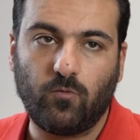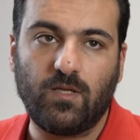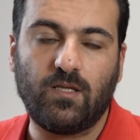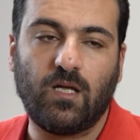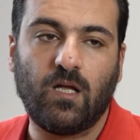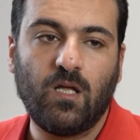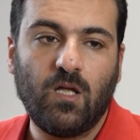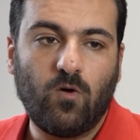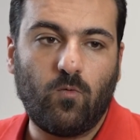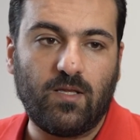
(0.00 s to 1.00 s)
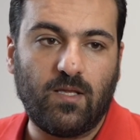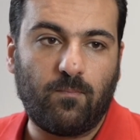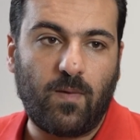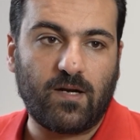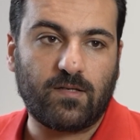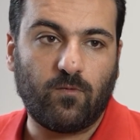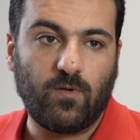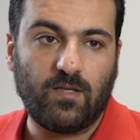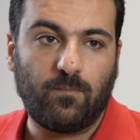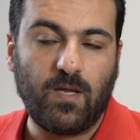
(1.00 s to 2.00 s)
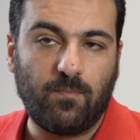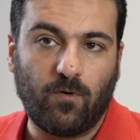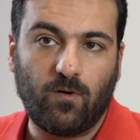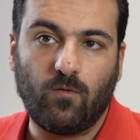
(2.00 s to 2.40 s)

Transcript: with the people,